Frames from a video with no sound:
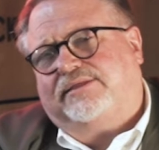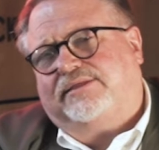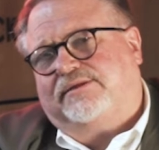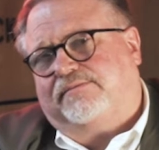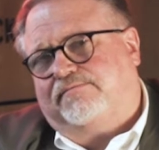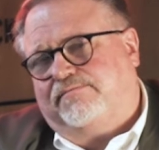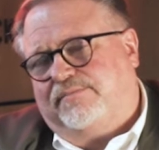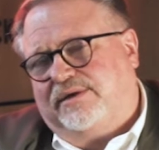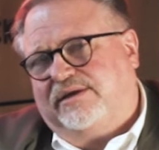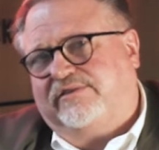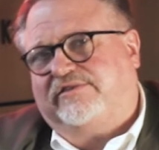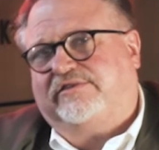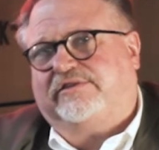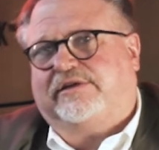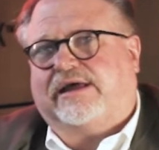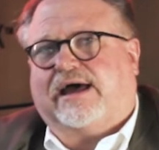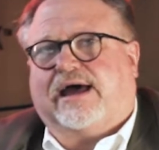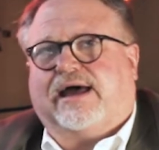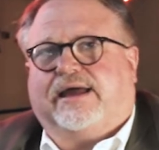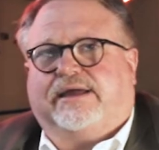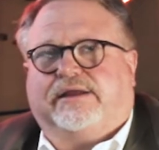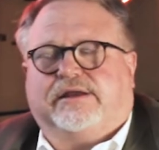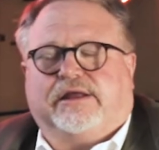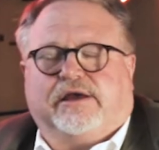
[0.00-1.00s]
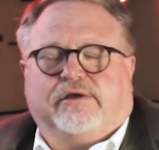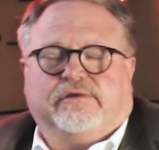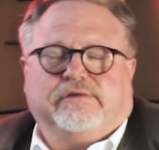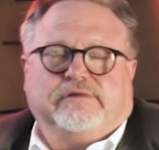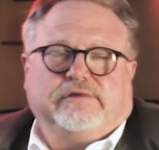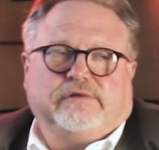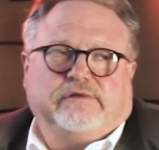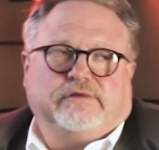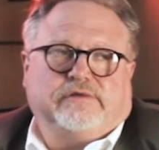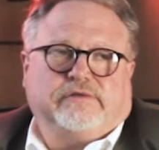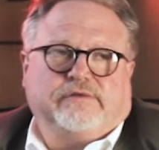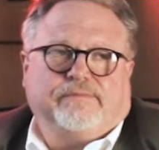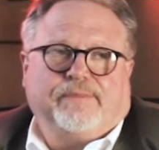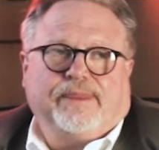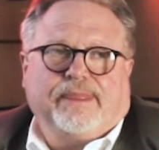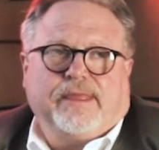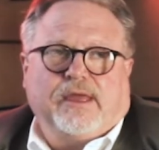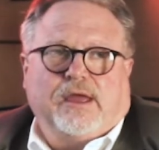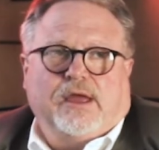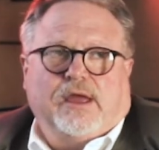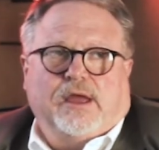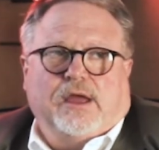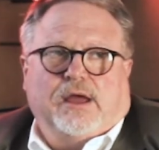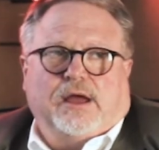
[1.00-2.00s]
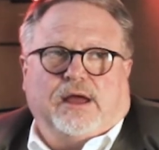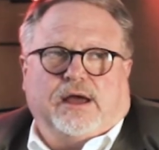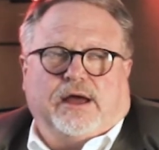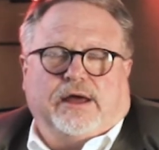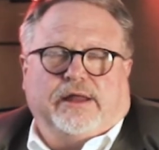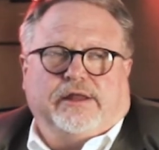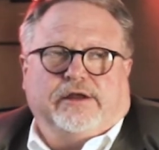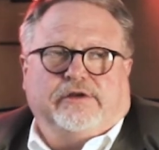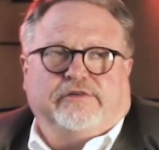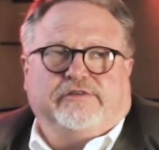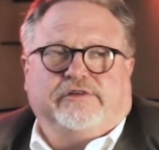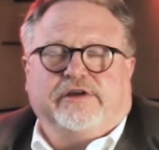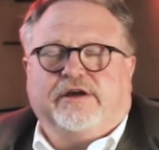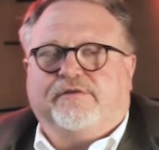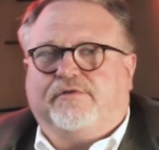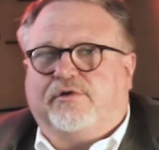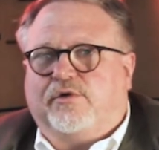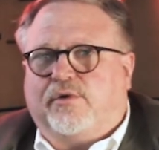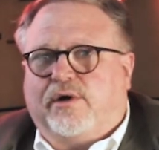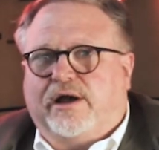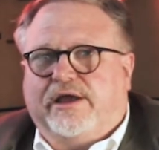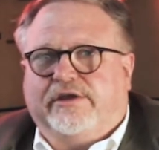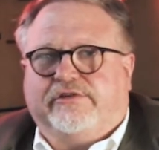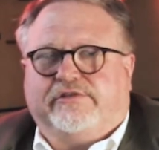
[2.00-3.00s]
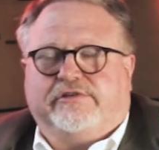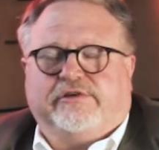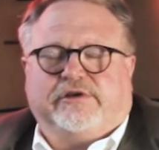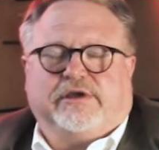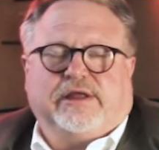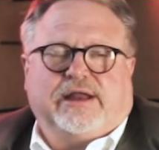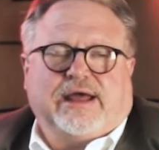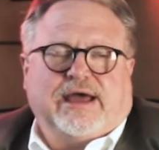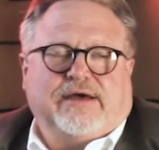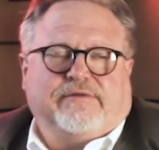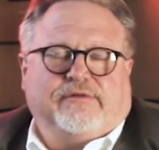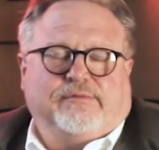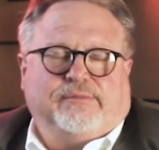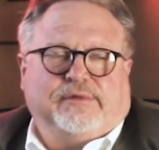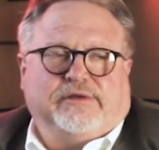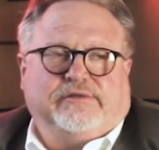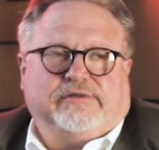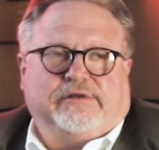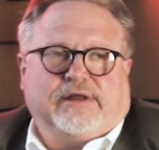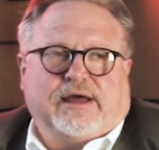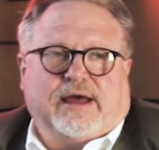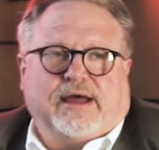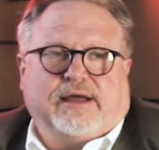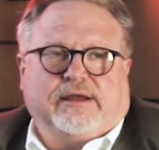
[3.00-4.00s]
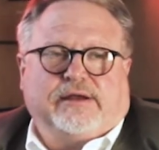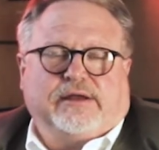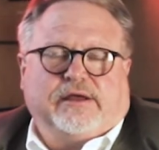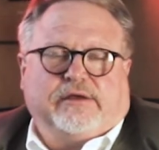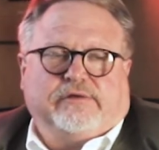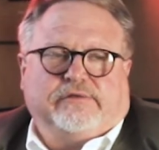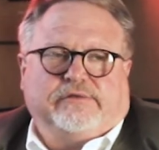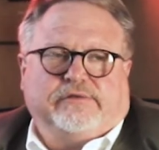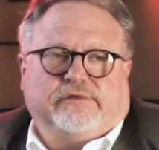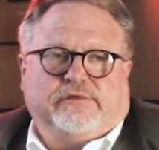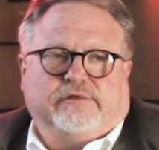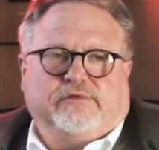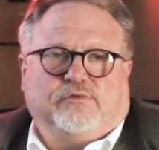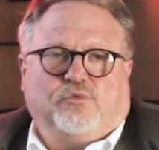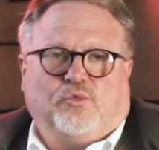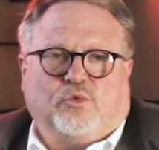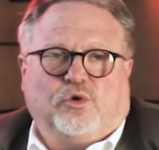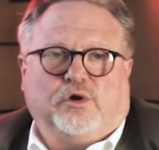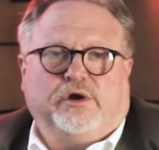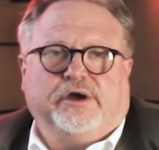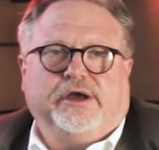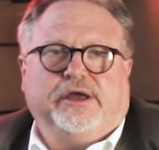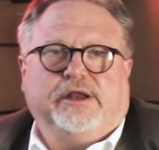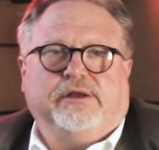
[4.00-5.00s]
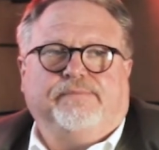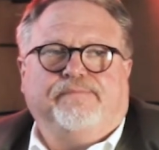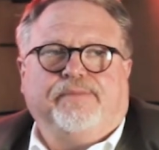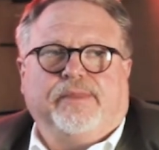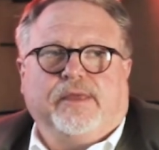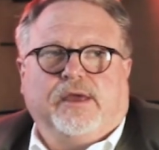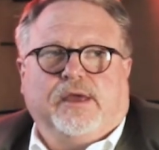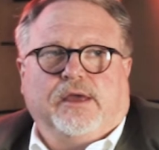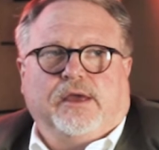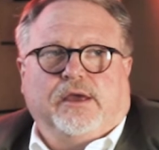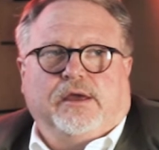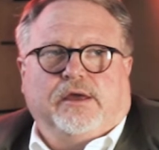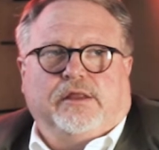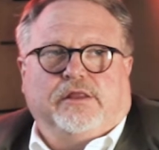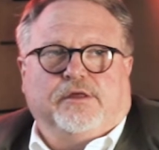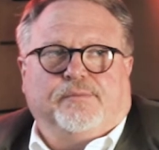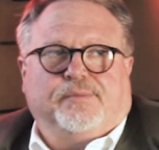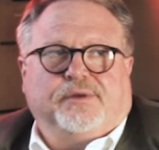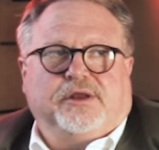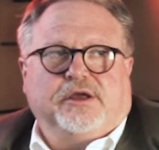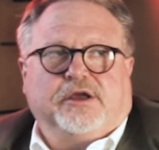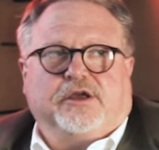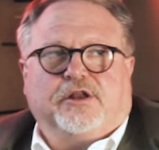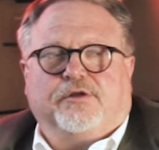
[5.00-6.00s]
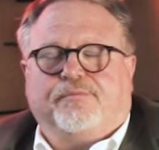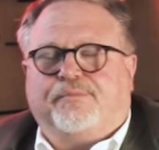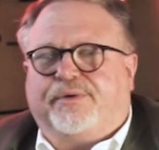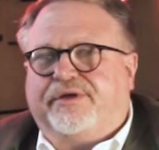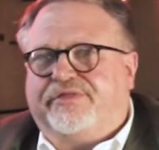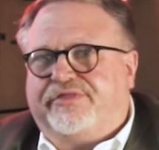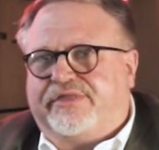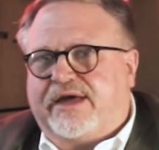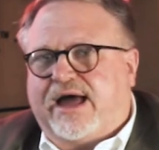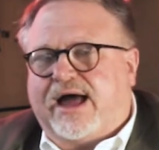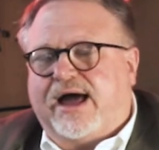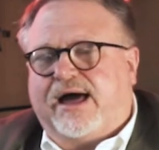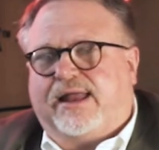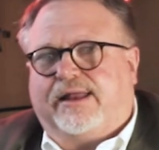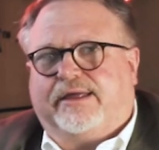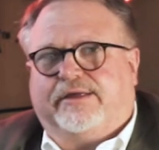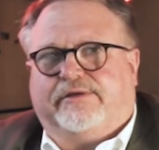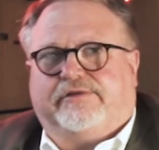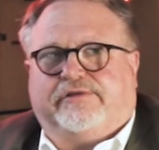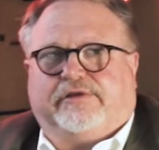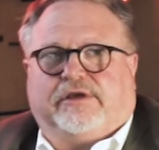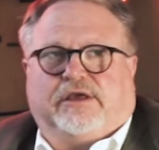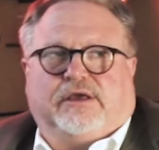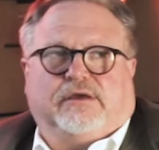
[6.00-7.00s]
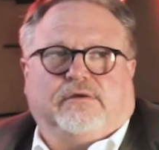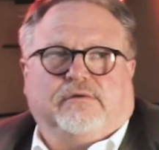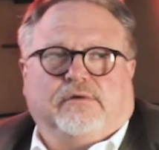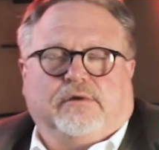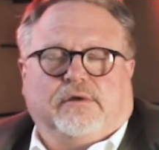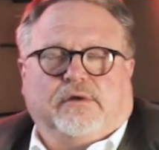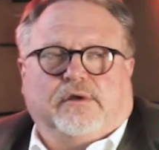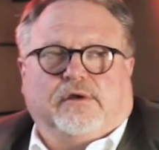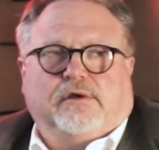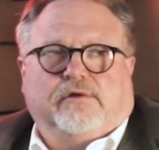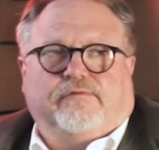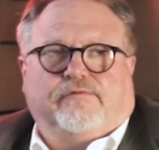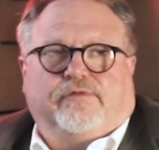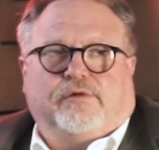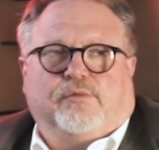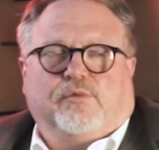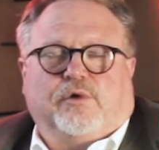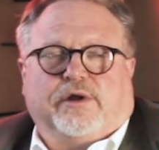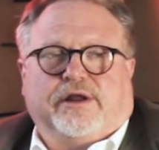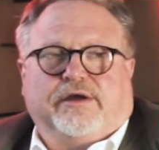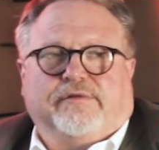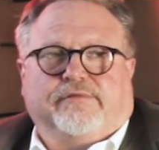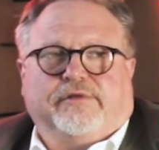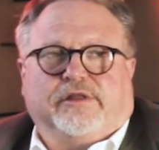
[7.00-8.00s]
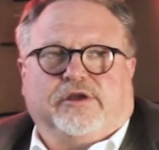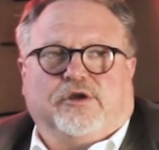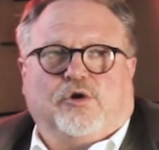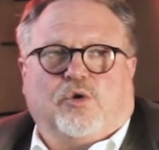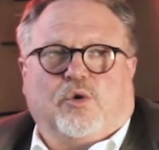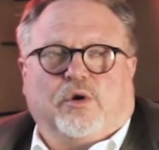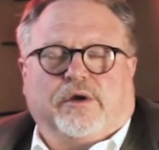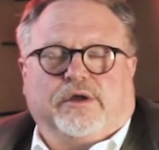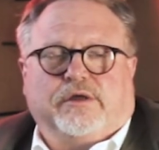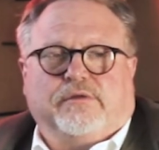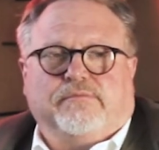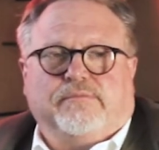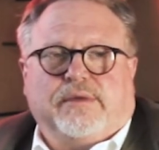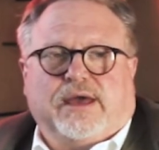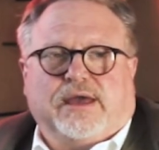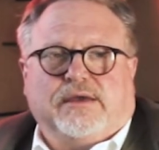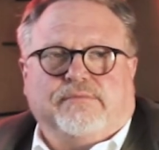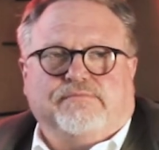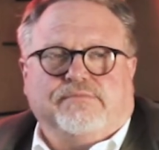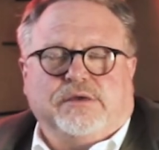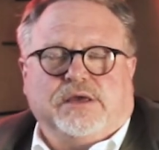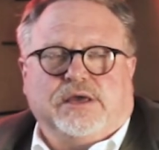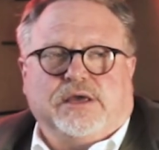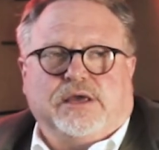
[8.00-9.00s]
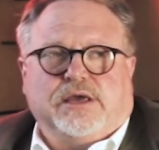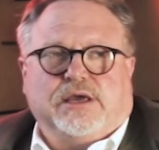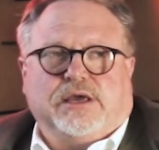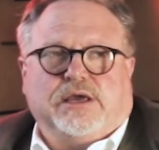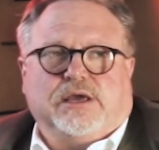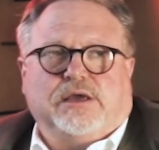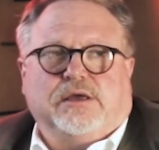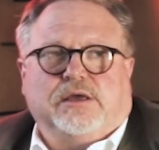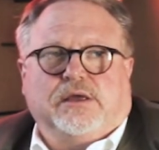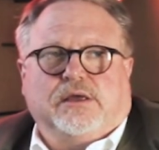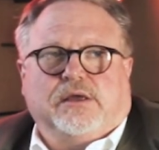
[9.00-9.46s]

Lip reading: the misdiagnosis? There are several ways you can have a misdiagnosis. One, the particular pathology from whatever the organ may be